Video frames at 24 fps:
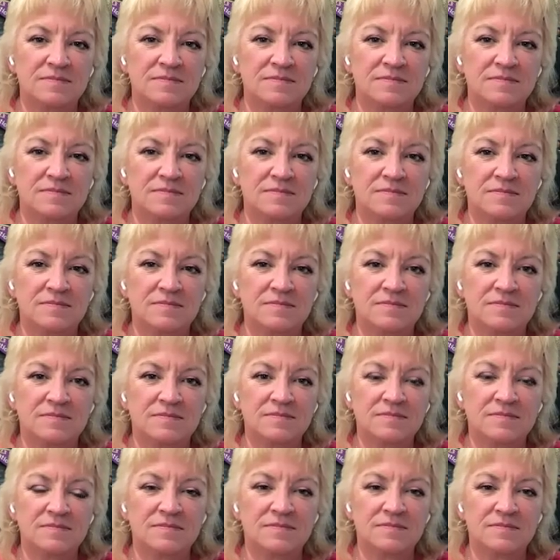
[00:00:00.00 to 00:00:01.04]

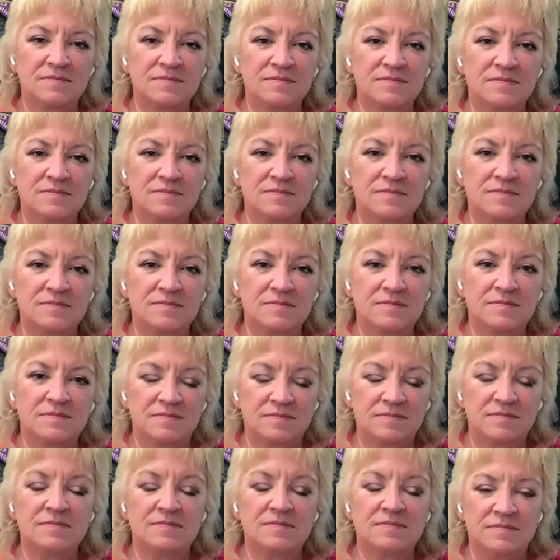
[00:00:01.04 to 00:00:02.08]

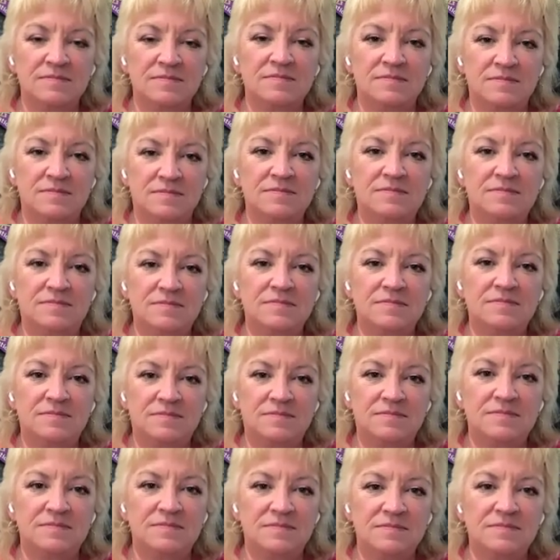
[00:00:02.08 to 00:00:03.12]

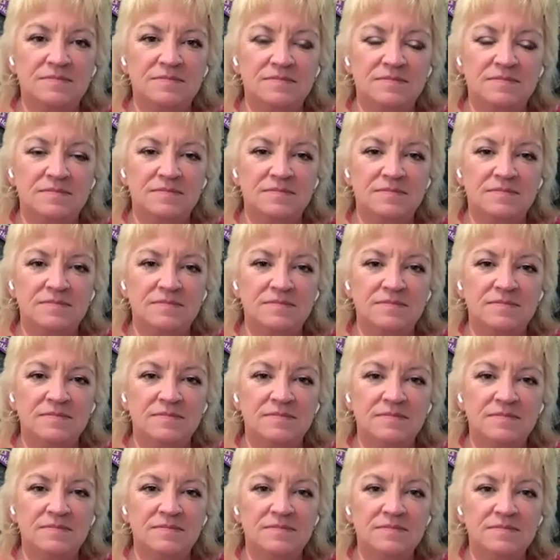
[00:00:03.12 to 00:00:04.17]

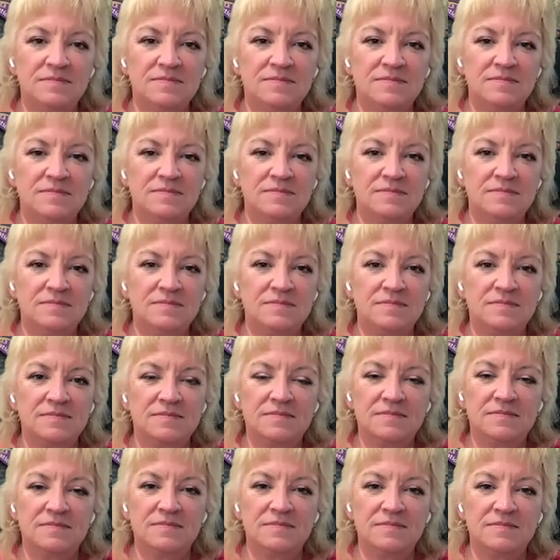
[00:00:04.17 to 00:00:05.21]

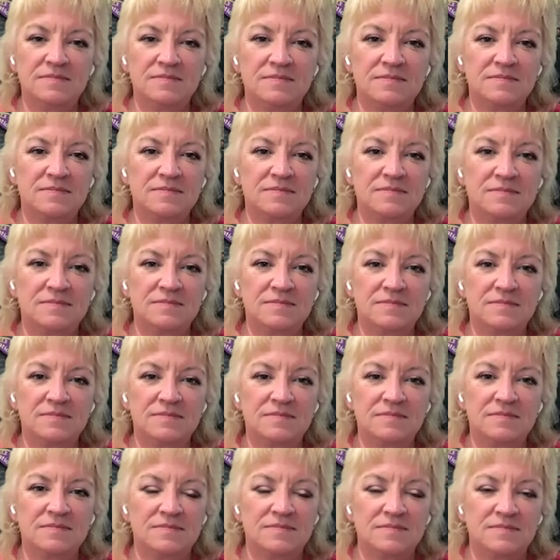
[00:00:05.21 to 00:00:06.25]

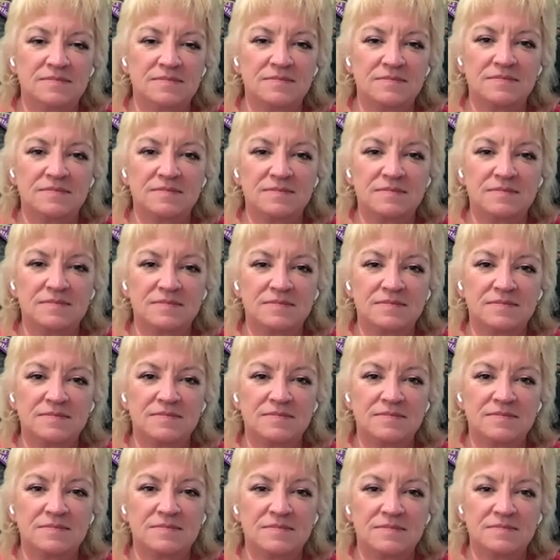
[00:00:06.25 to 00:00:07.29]

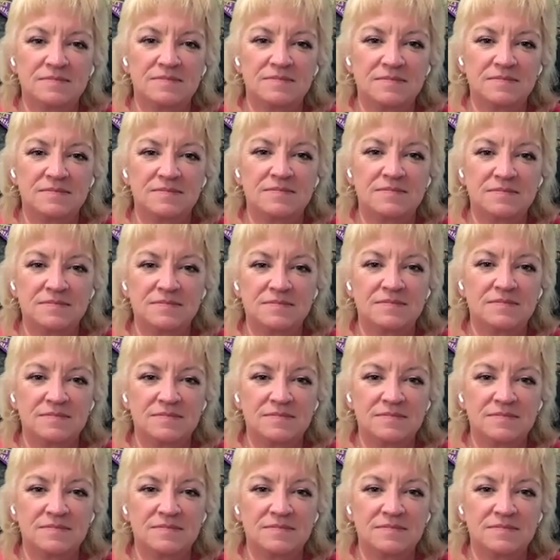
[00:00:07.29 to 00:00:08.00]
No words are spoken by the person on screen.